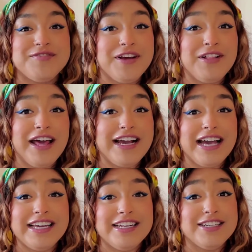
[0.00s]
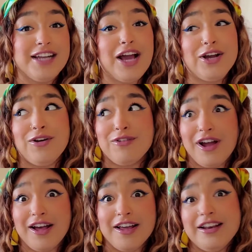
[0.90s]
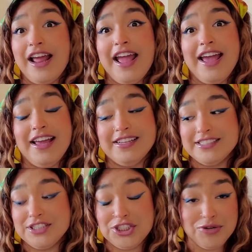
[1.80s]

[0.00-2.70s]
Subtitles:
feel like I can go run and